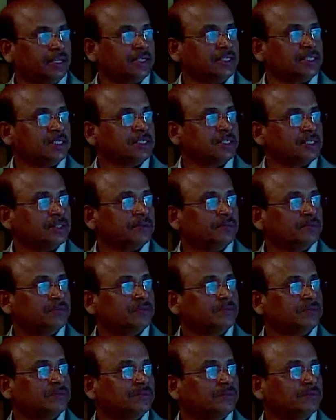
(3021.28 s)
reasons.
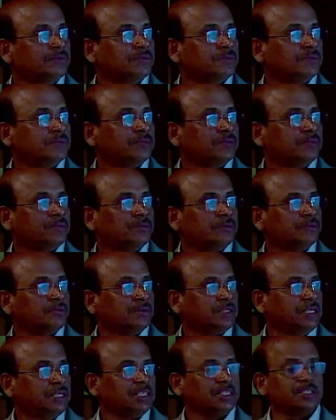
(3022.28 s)

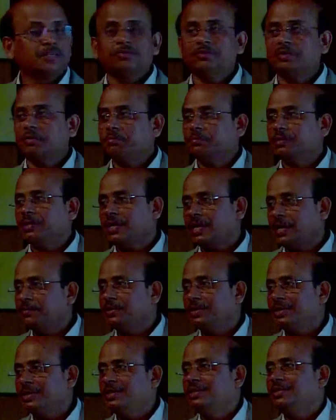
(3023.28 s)
Each of them, they
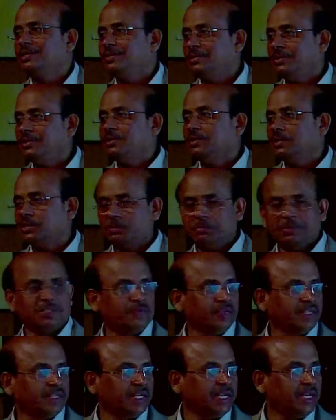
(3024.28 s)
have a
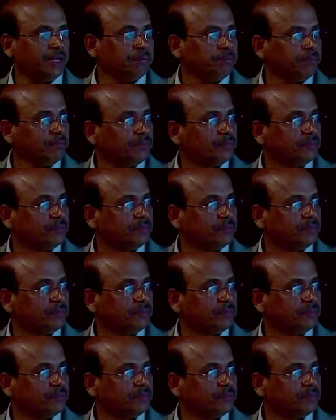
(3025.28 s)
specific name.